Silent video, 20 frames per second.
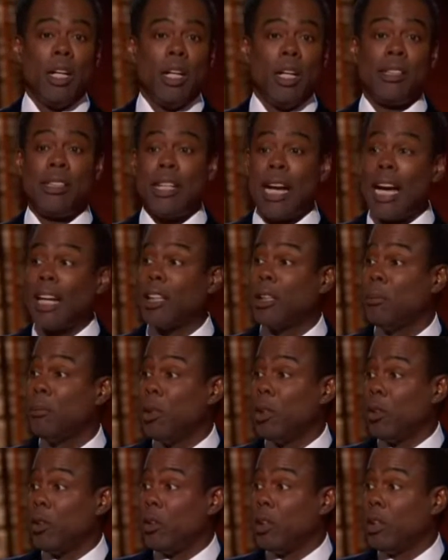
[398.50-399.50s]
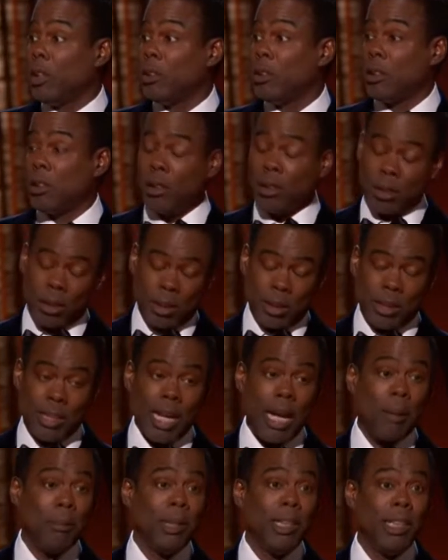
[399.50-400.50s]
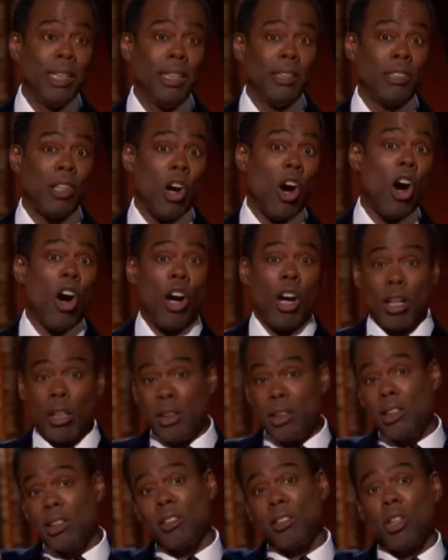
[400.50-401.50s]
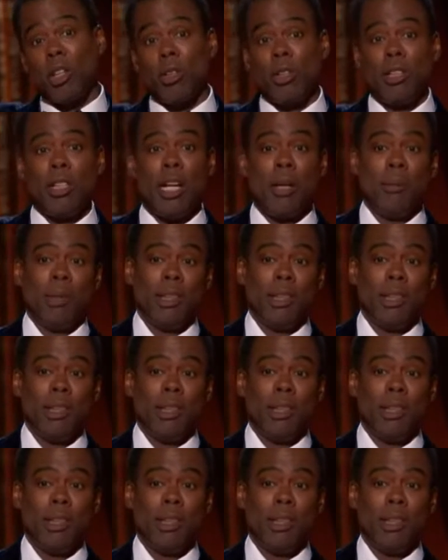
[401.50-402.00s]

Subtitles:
The documentaries, the nominees are, let's just go to the